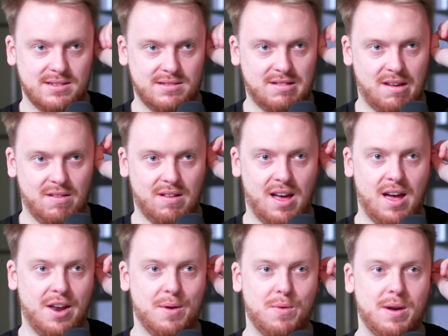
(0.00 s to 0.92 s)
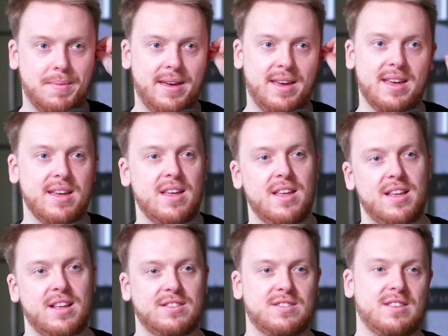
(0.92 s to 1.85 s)
So like, I don't want to be.
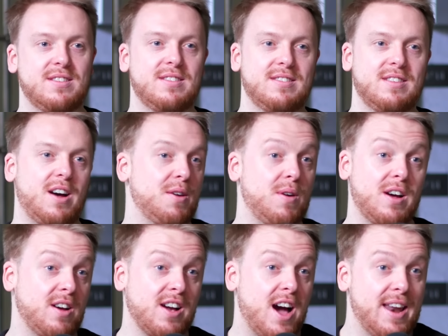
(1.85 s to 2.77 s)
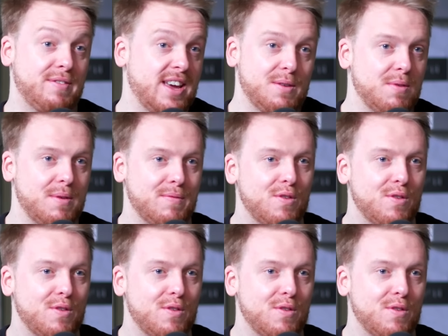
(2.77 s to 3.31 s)
I don't. I can't have a kid when I'm